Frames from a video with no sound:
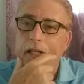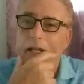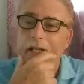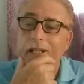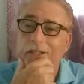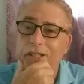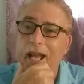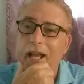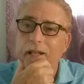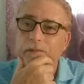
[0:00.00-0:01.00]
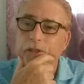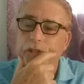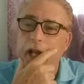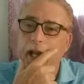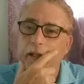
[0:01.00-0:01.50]
And it's sad. It's
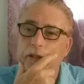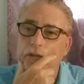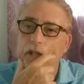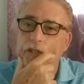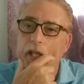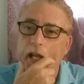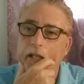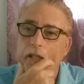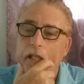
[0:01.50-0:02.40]
sad. It's really sad.